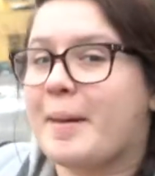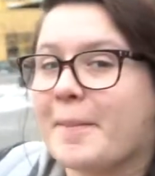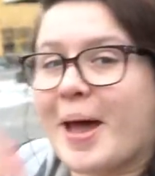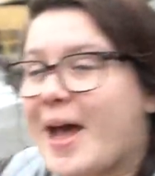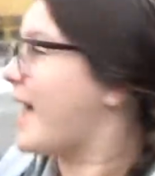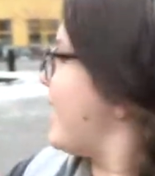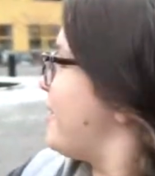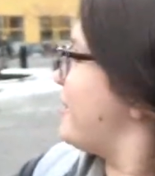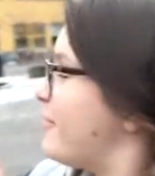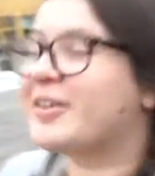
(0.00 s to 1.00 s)
Bye
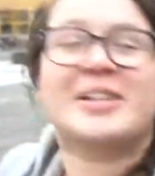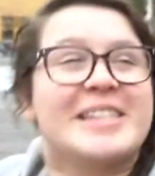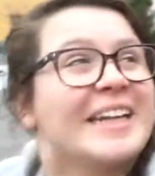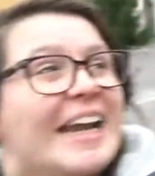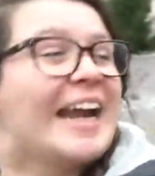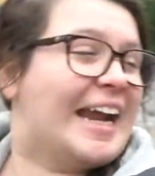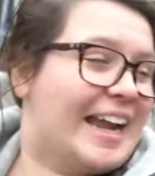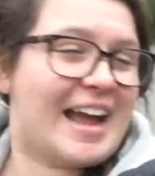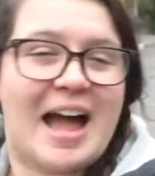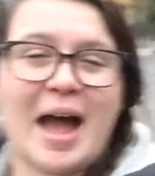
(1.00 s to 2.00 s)

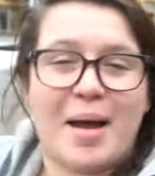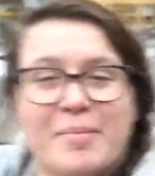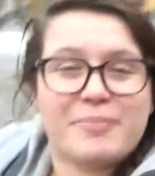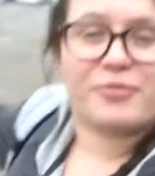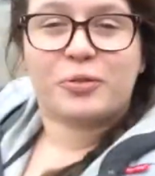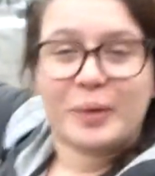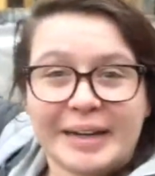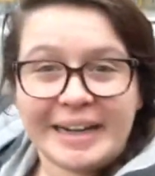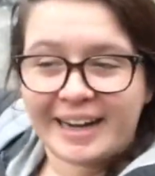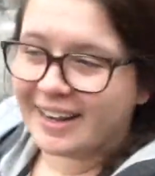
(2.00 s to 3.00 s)
university, I'm
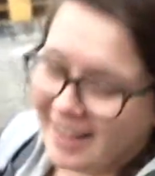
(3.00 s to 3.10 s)
free.